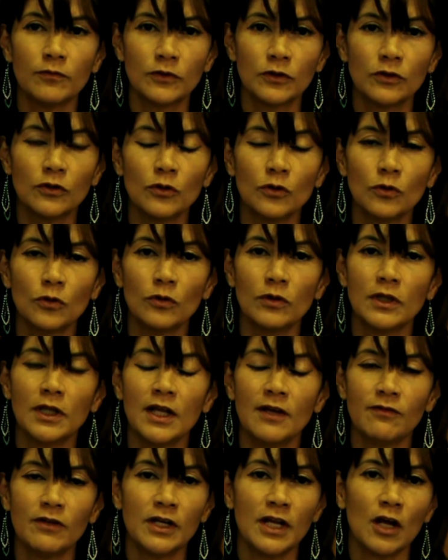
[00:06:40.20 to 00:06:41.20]
to
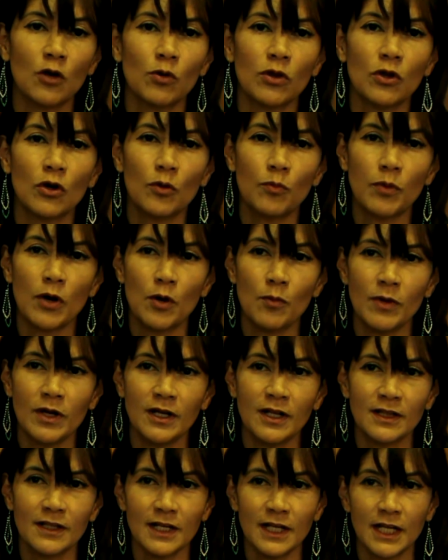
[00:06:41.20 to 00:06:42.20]
live in Ecuador
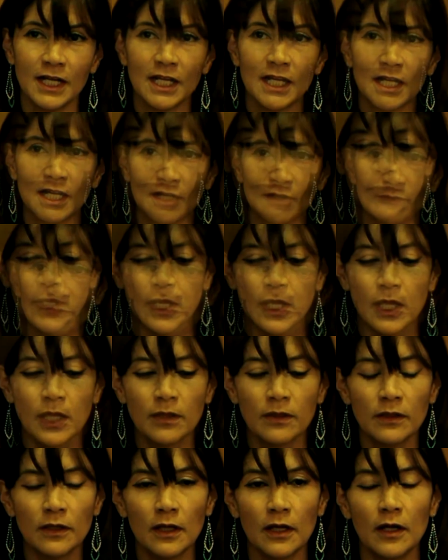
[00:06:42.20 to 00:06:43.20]
permanently.
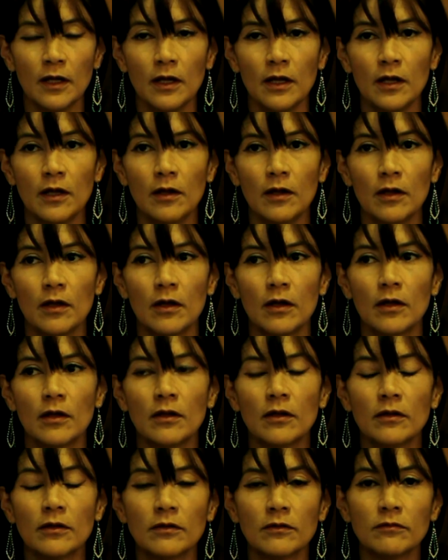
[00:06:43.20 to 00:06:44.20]
The
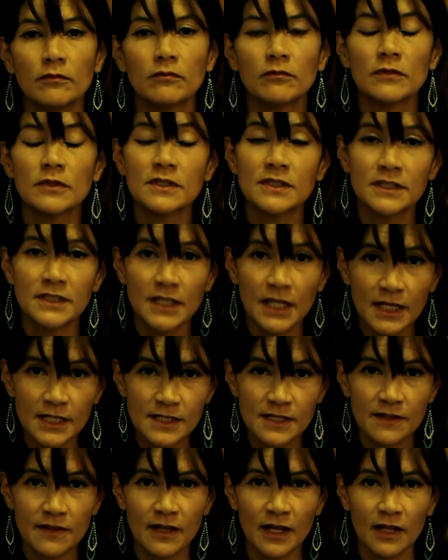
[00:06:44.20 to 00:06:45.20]

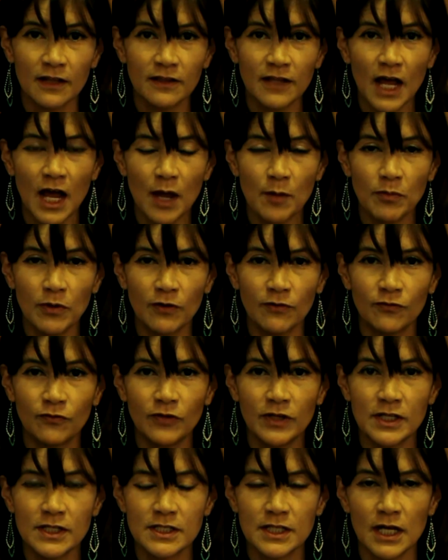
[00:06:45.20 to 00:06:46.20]
sixth type of
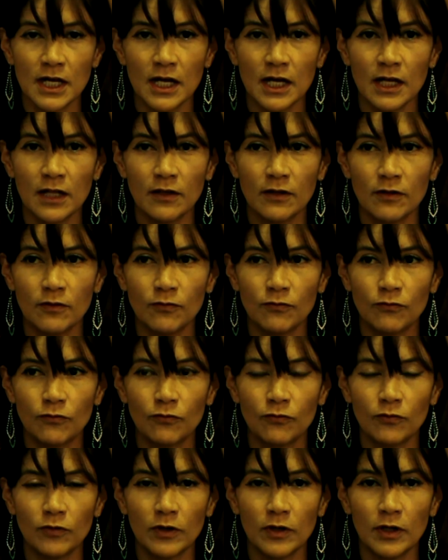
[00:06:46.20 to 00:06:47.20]
visa,
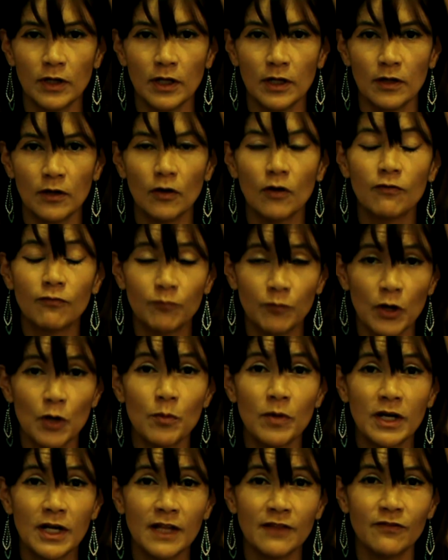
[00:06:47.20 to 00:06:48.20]
of
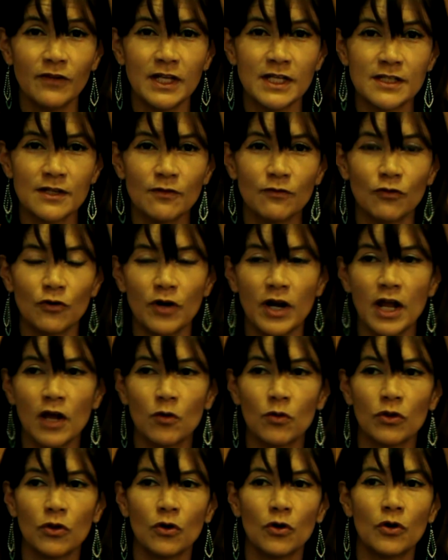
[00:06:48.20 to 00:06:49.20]
permanent visa for
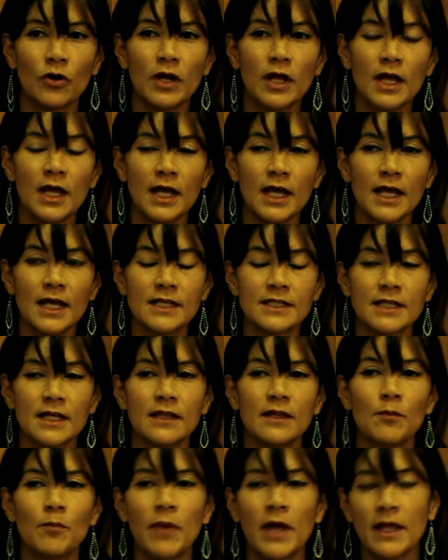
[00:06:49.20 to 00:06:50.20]
Ecuador, is the
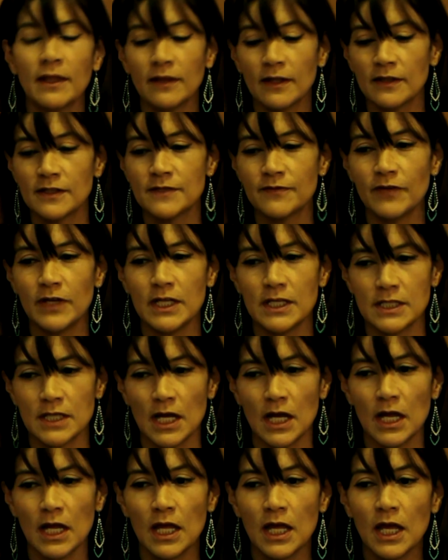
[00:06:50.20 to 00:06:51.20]
dependence
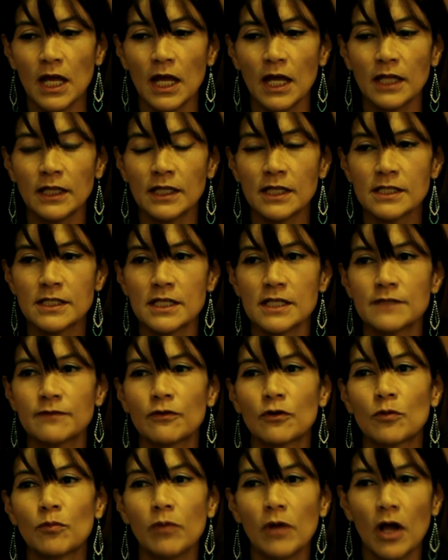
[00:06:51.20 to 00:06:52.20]
visa, and this is
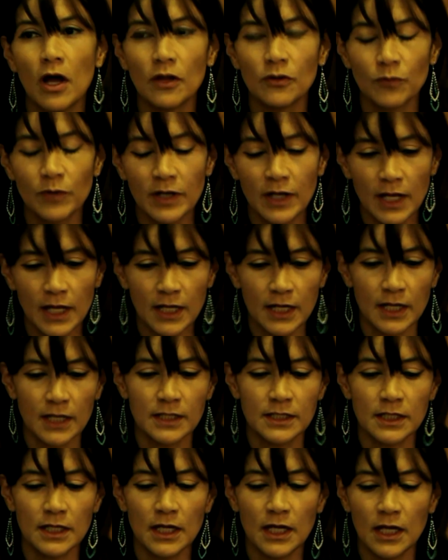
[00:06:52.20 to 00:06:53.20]
for
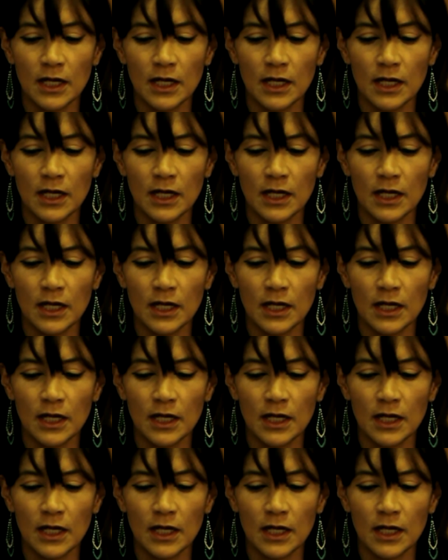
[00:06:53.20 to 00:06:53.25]
blood-related